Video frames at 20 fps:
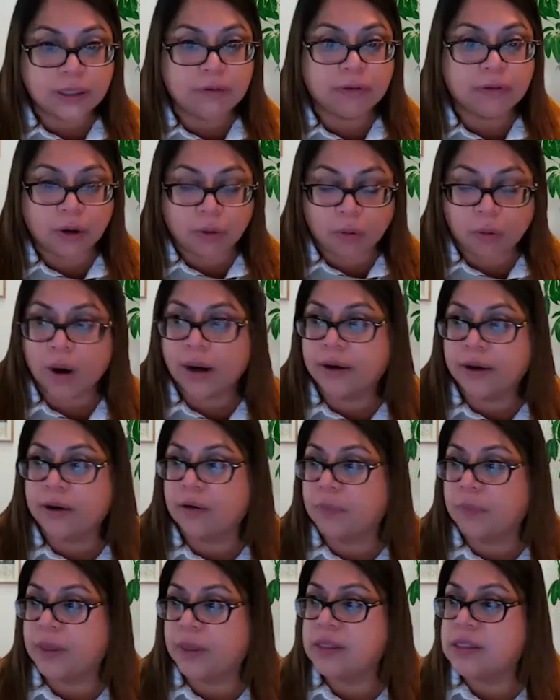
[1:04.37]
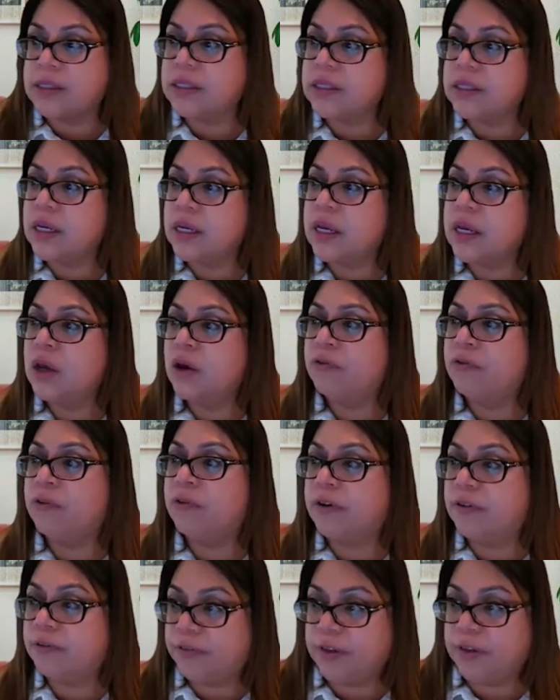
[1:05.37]
requirements for a
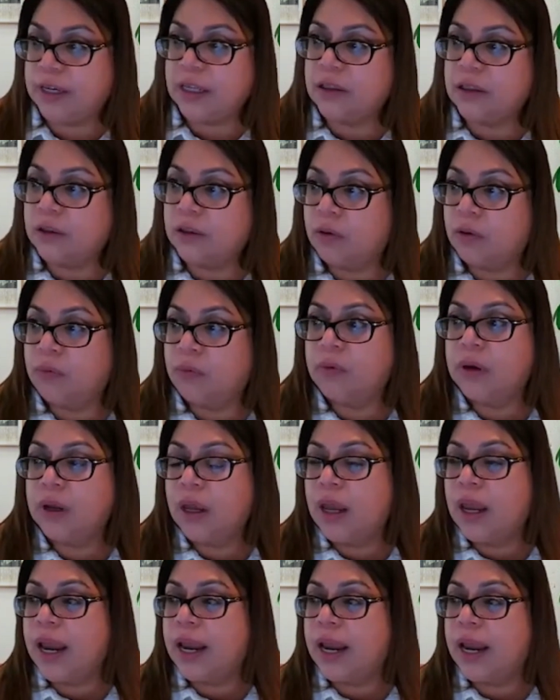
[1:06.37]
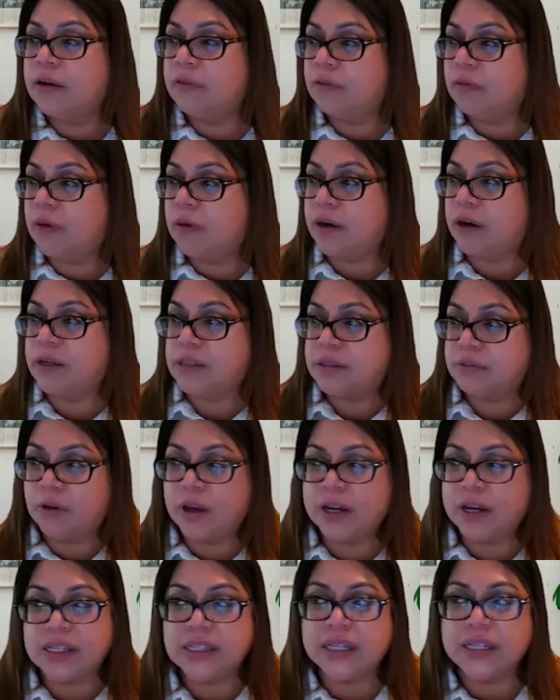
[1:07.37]
VA loan, and what
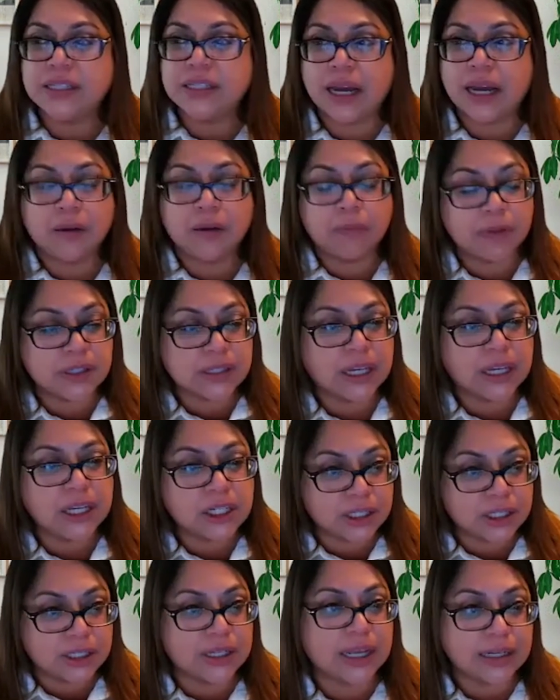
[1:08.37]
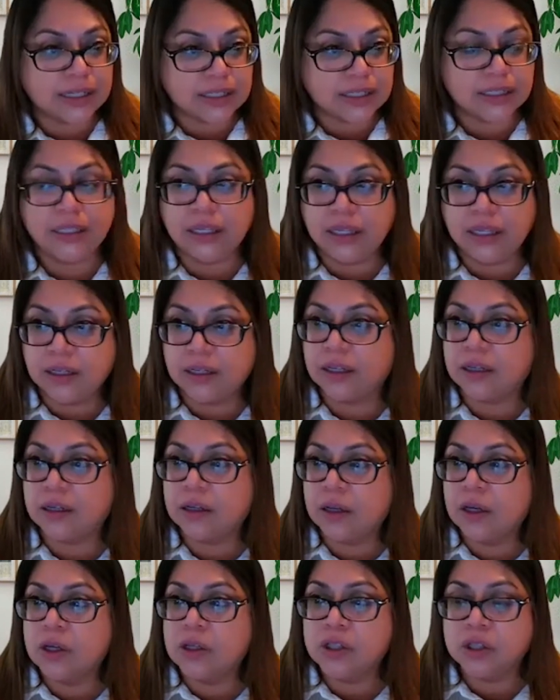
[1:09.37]
is the documentation that is needed
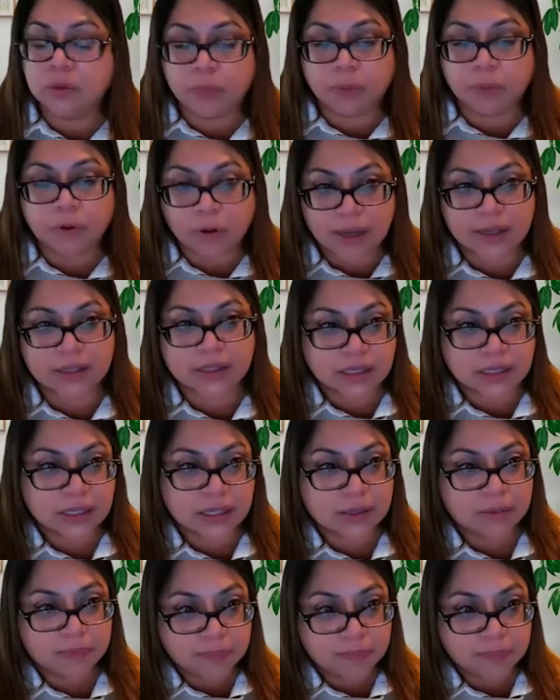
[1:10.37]
to process it?